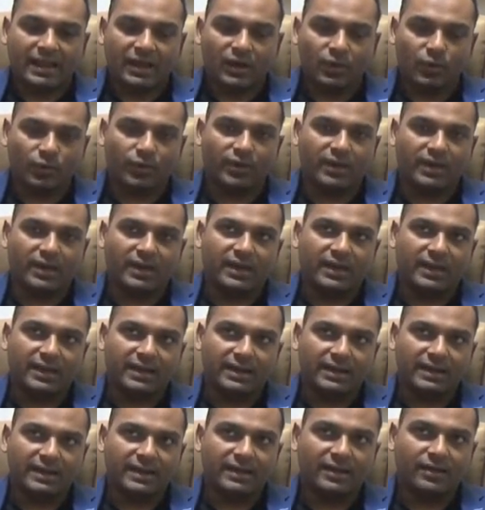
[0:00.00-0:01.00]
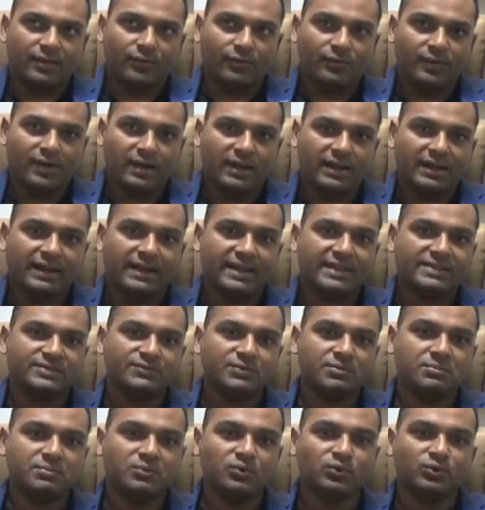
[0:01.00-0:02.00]
Okay, now
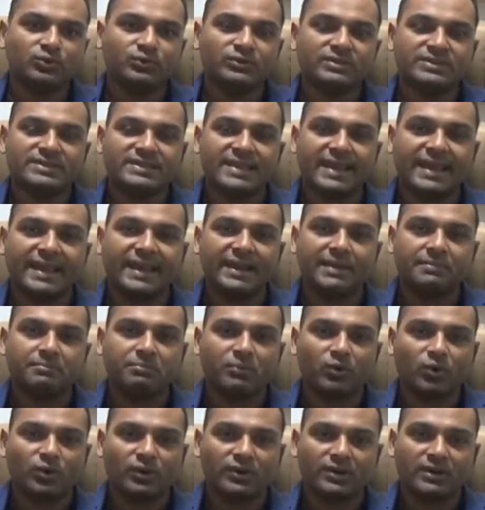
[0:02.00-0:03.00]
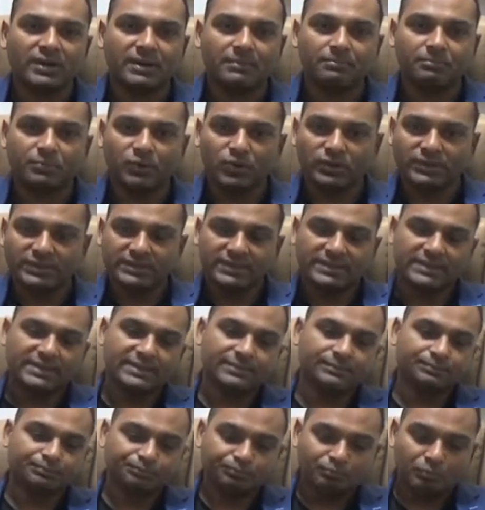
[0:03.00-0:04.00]
let's move to the second important component.
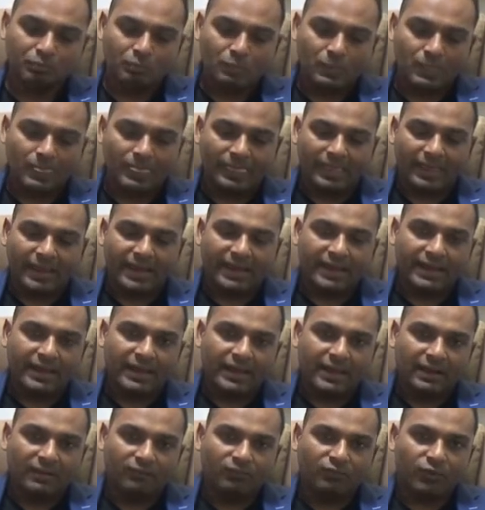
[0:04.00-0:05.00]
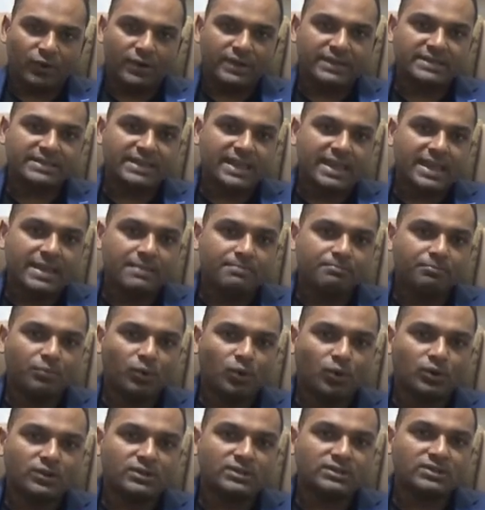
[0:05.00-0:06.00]
What is
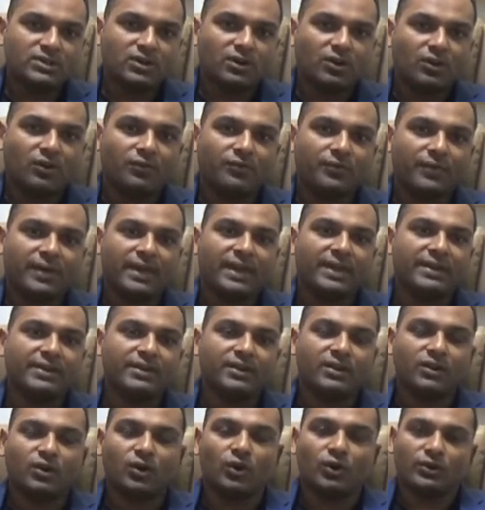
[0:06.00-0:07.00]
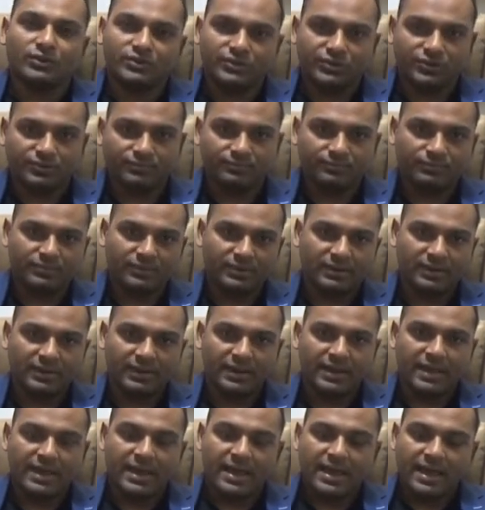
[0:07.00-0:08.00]
important of career coach?
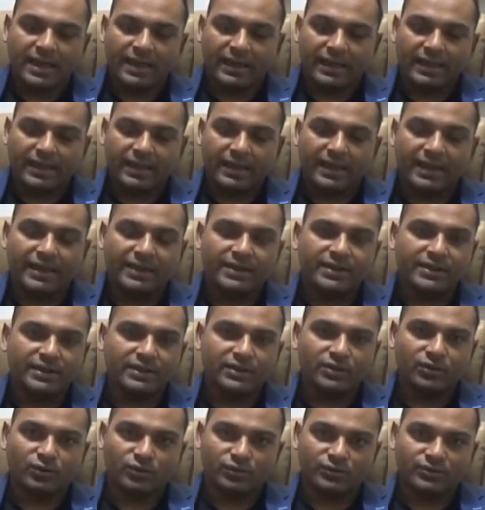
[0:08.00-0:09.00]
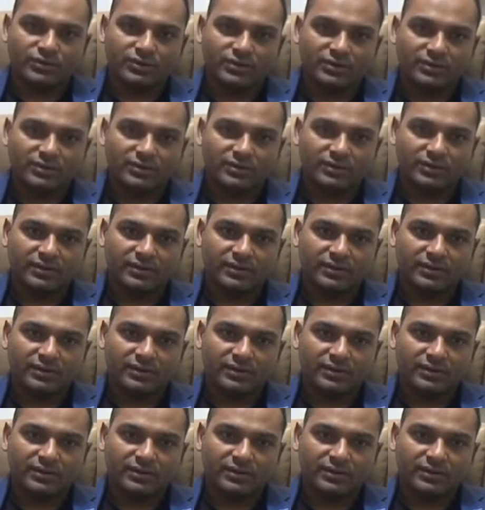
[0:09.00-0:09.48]
Career coach